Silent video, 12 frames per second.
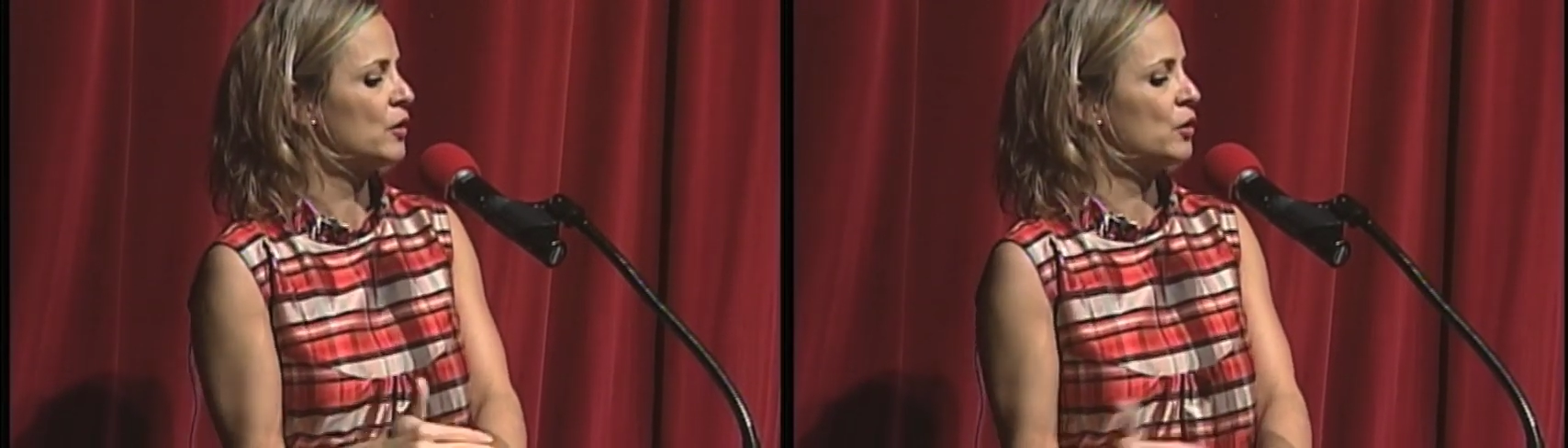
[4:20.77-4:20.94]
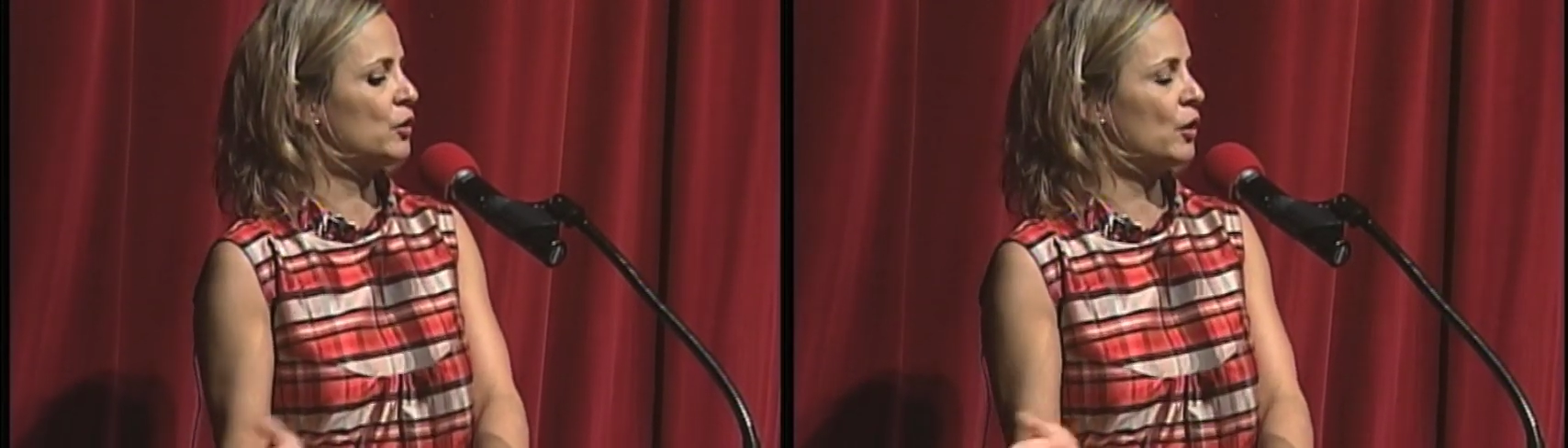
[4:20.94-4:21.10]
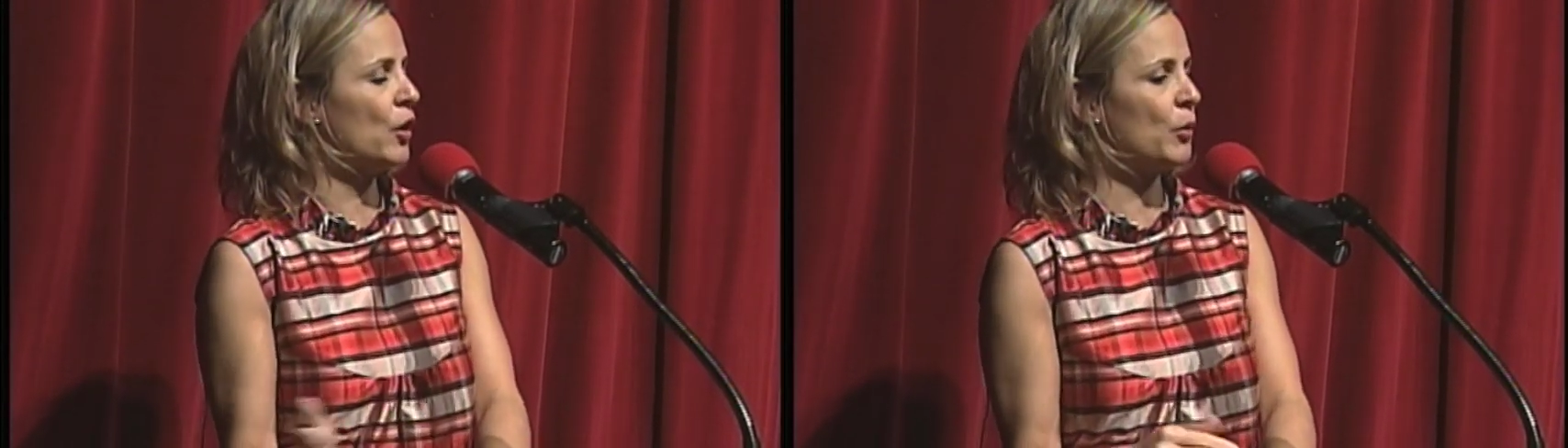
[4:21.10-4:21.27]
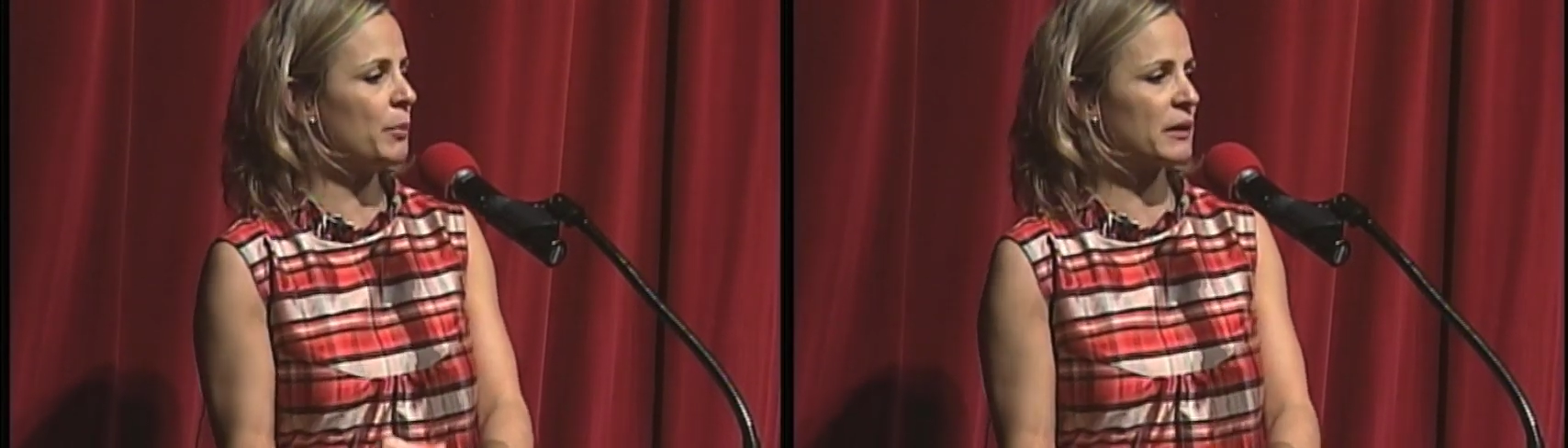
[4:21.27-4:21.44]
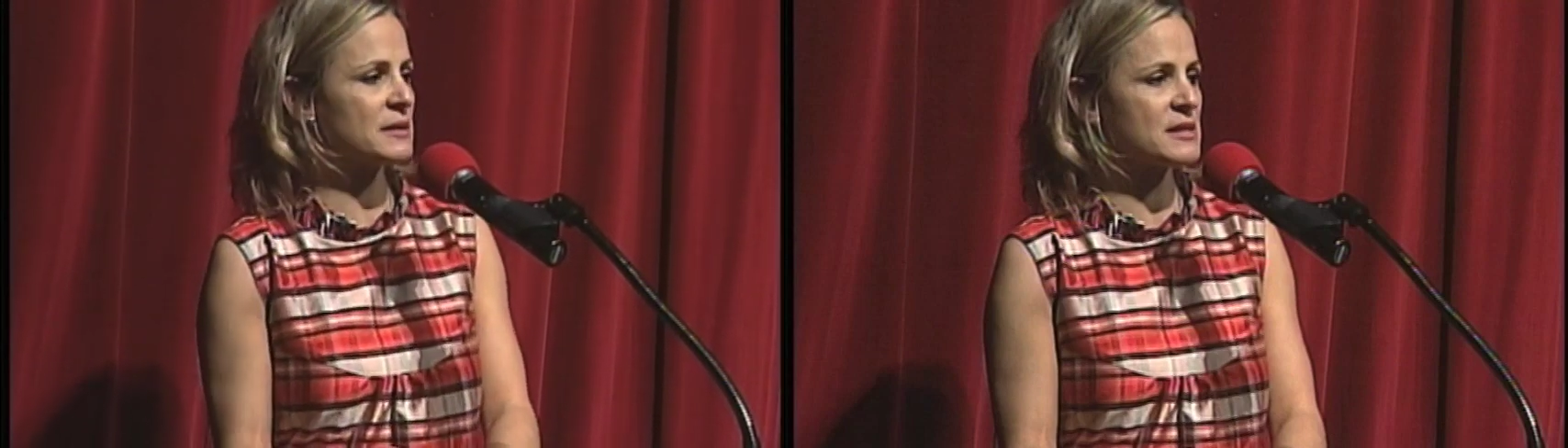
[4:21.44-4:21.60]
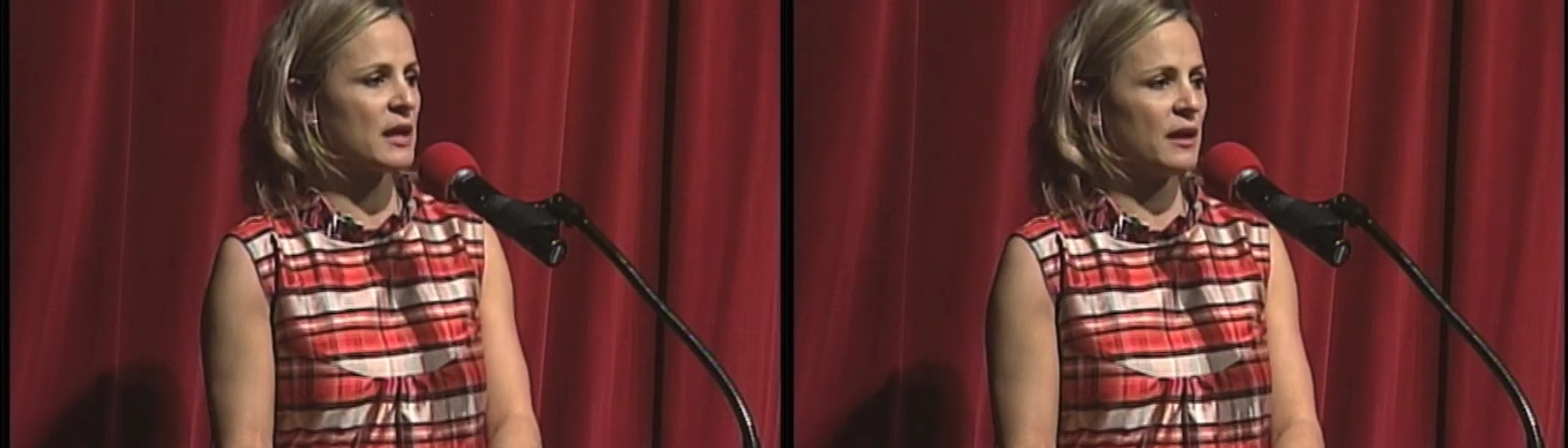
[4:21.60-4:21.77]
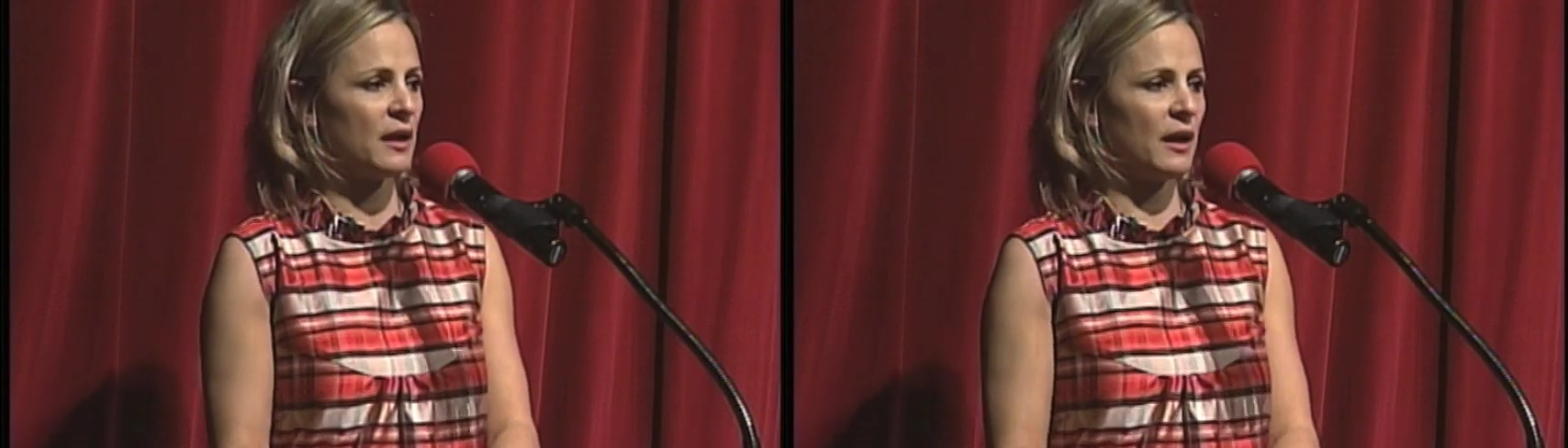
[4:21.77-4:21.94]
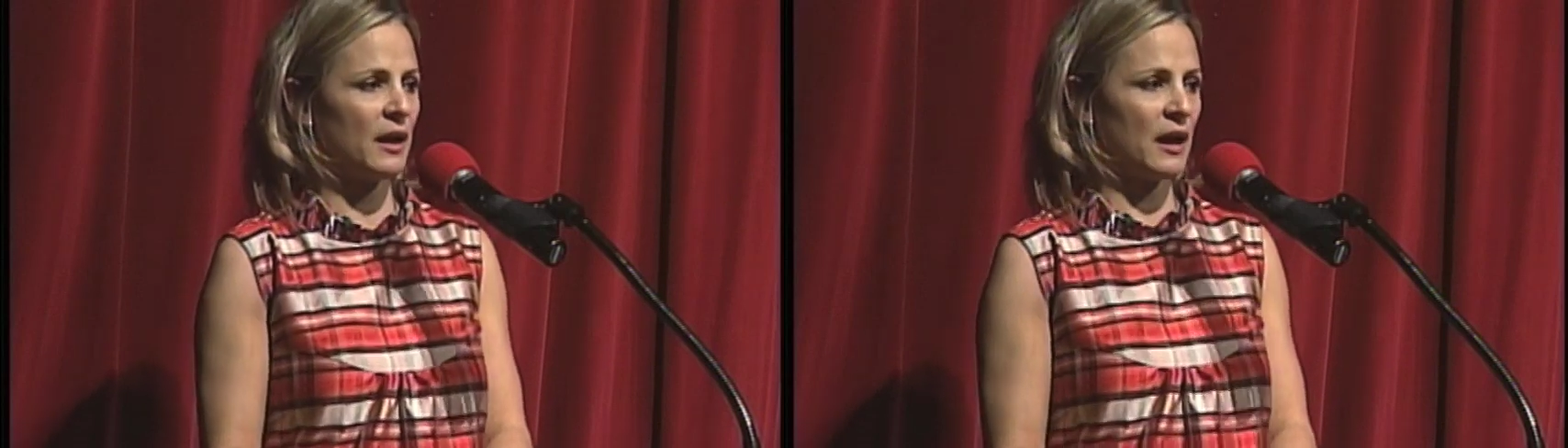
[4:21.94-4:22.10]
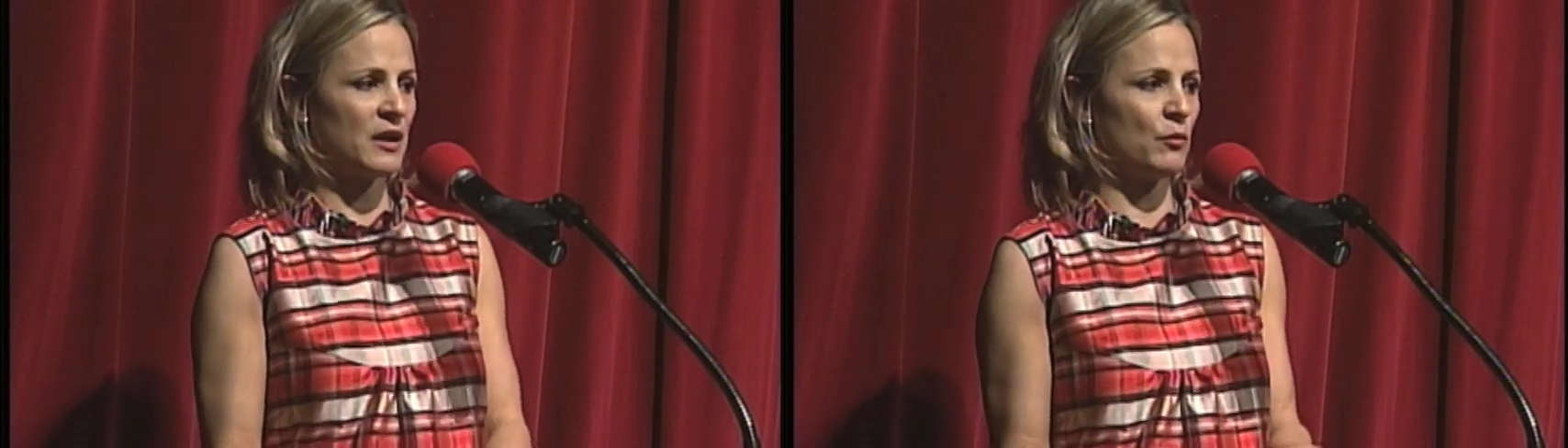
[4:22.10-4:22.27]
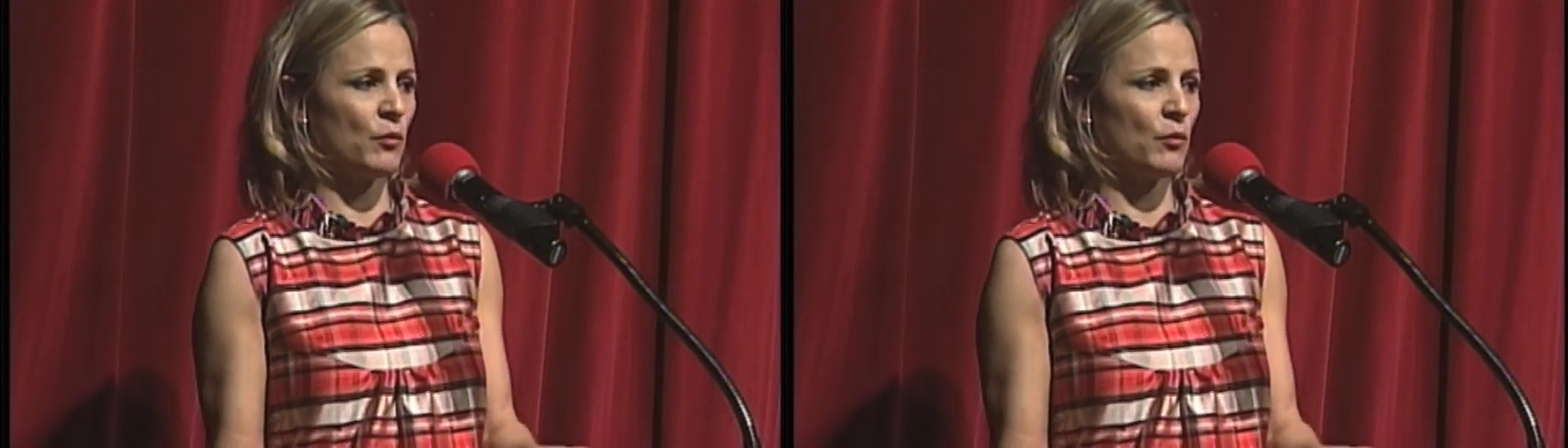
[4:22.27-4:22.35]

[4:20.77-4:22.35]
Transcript: because I don't